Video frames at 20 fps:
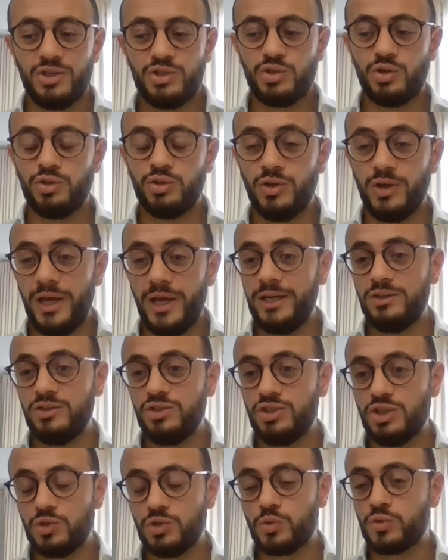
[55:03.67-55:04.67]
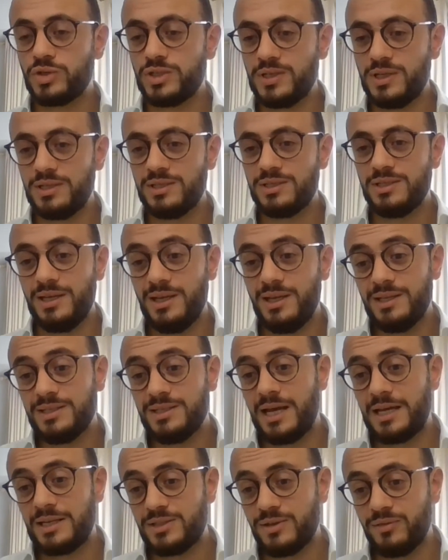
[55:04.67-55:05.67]
certain energy sources
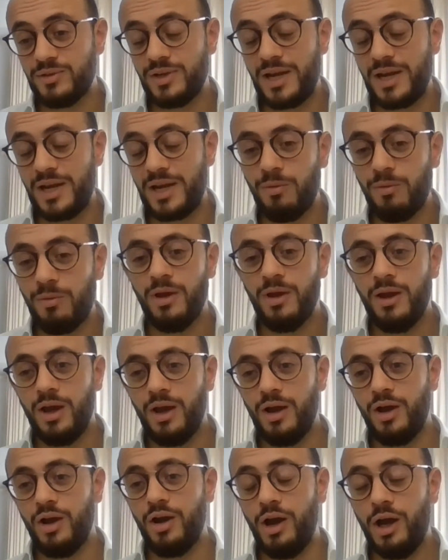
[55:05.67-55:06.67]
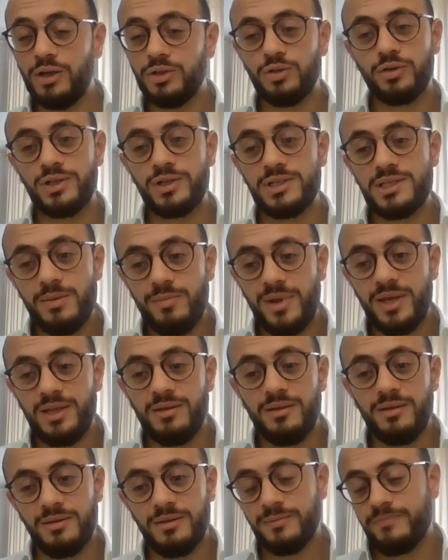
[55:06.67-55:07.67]
is, as of now,
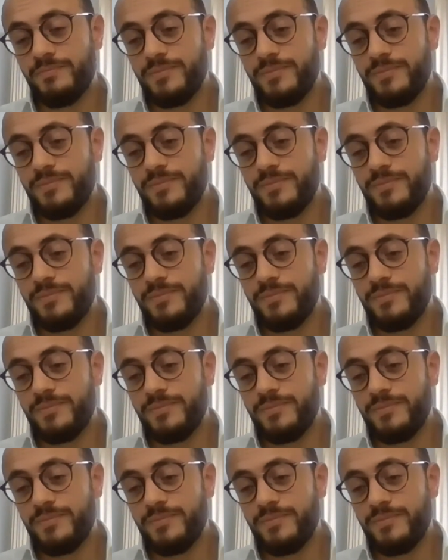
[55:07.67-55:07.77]
underestimated.